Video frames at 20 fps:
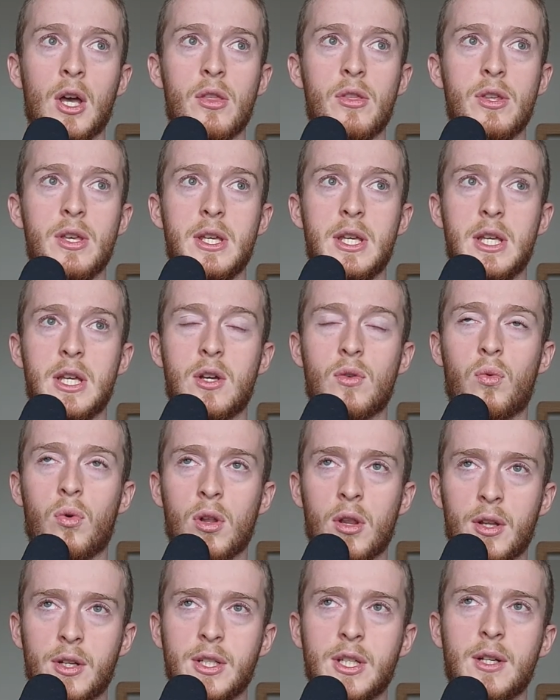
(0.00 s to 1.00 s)
The
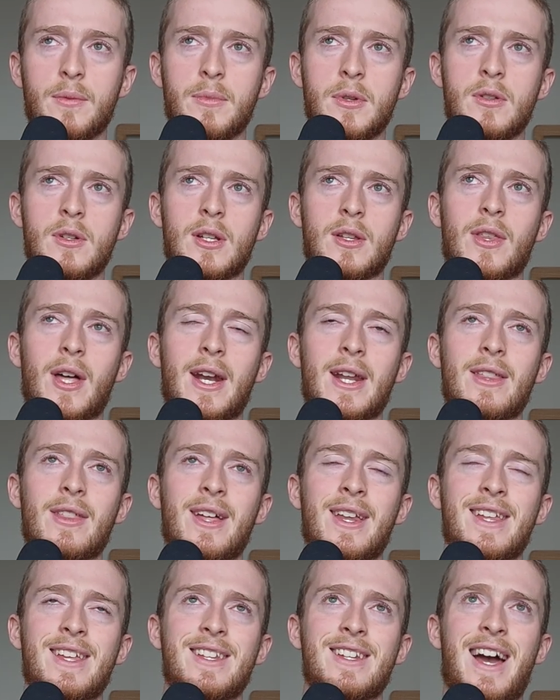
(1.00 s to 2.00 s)
quality of music that
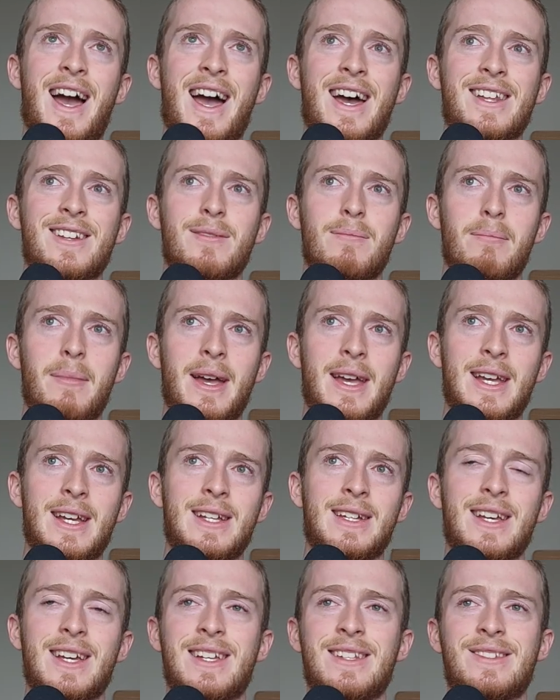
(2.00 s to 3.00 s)
it has
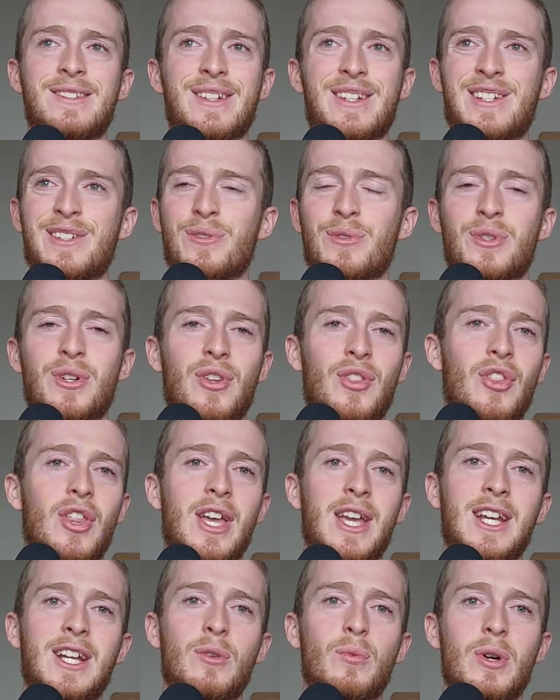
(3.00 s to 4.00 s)
made is the sort of
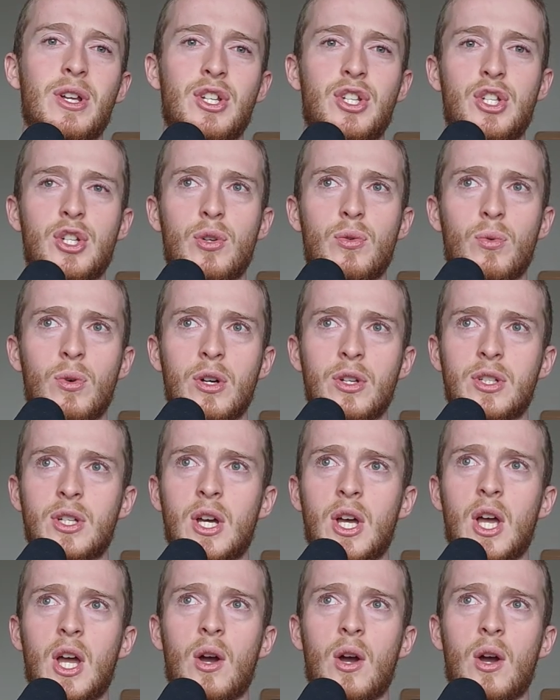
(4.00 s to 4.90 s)
thing which you would